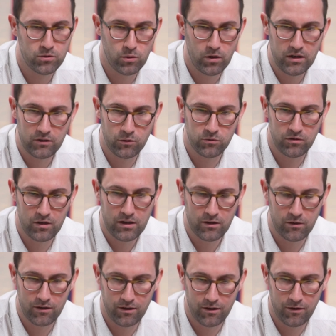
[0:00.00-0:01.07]
So I don't
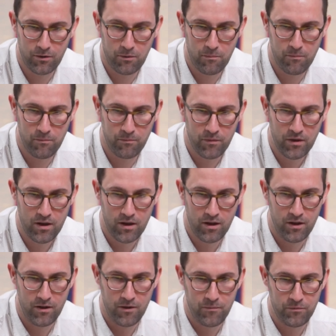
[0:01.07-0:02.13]
think
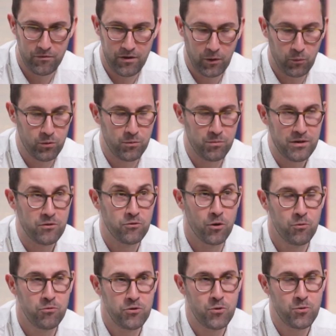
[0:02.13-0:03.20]
there will be
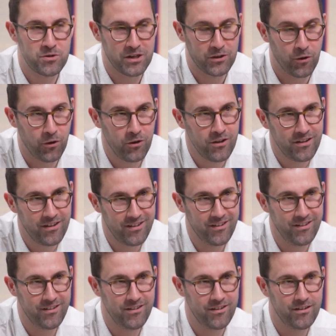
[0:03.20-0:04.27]
no news at all
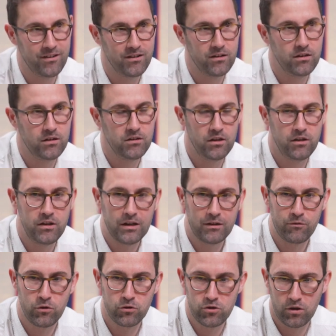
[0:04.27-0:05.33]
in the near
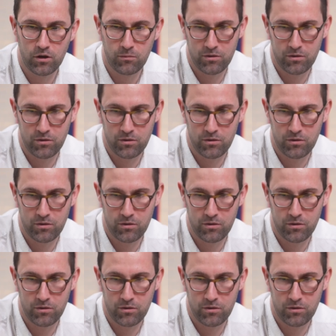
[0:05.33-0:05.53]
future.